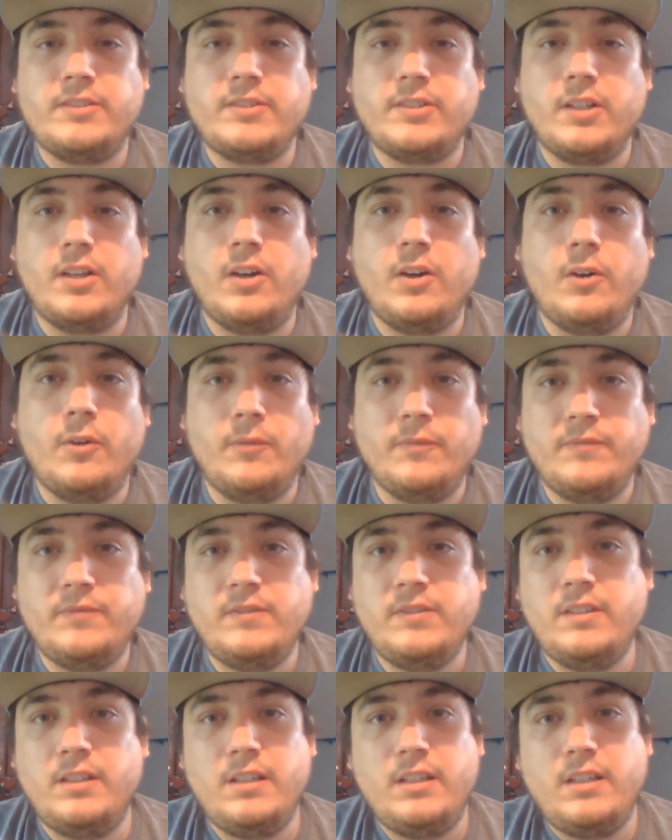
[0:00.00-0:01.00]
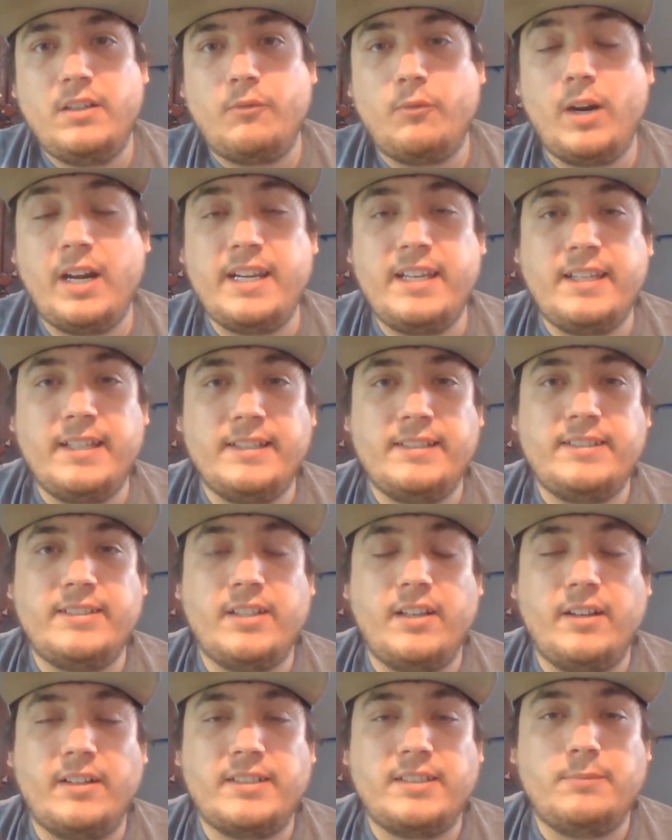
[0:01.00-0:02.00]
So, writing it
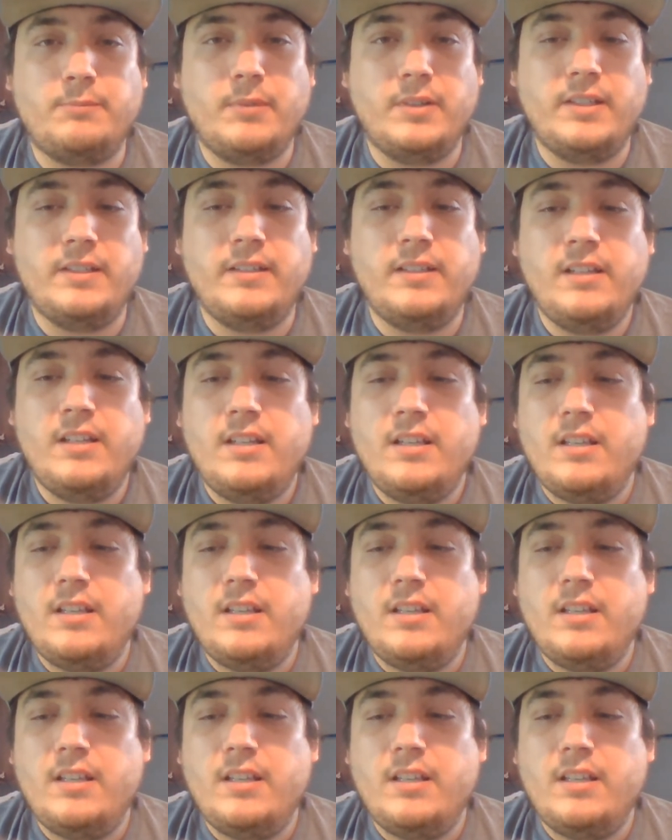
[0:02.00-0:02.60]
sucks, but